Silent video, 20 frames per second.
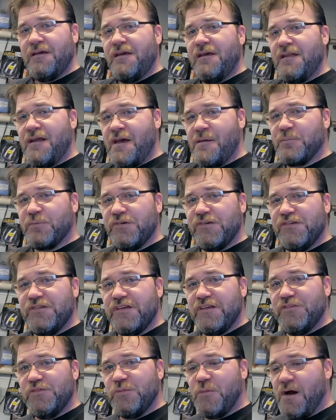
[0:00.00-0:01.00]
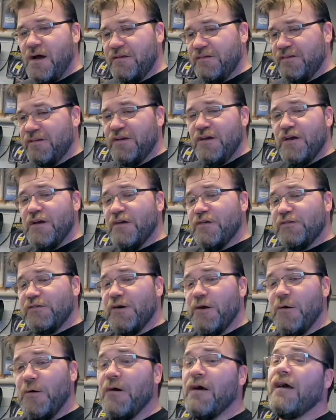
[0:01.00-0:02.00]
and I appreciate you watching.
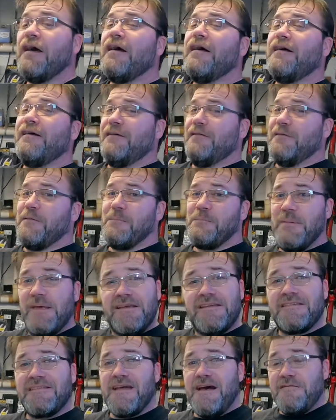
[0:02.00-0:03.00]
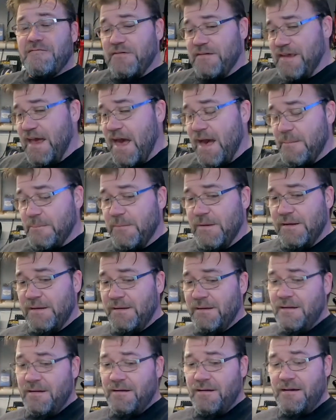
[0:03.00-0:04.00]
So, some big stuff is
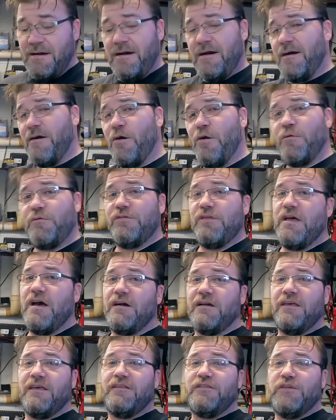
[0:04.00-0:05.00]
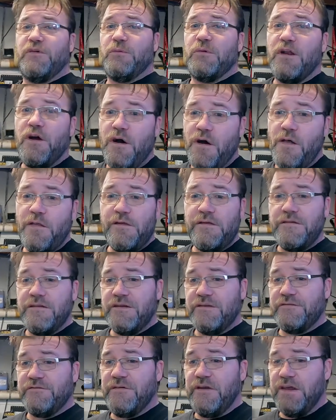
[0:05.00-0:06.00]
happening. Hopefully, I'll get to it all in
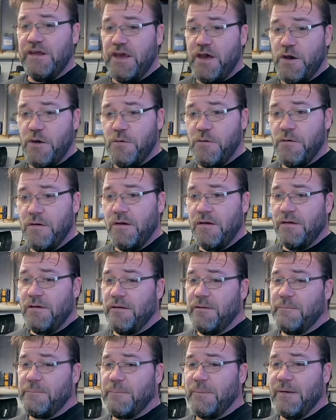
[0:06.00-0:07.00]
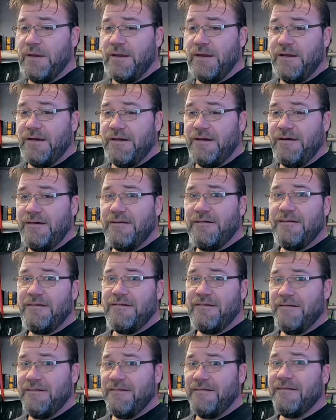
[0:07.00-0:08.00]
this video, but
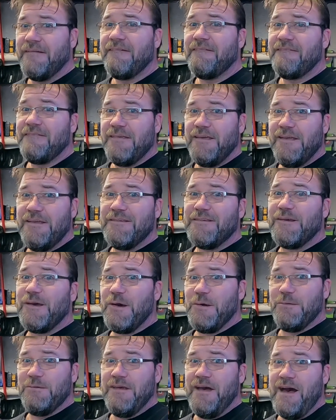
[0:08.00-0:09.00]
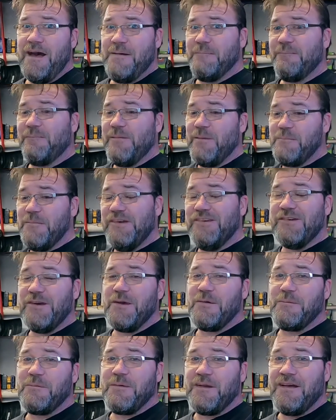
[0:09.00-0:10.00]
it's go time. Let me show
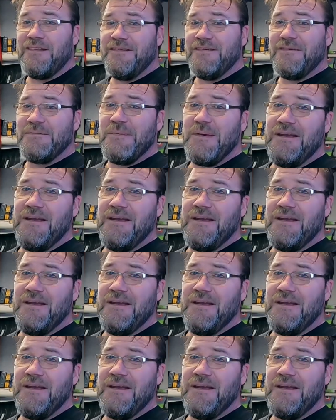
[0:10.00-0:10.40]
you what I just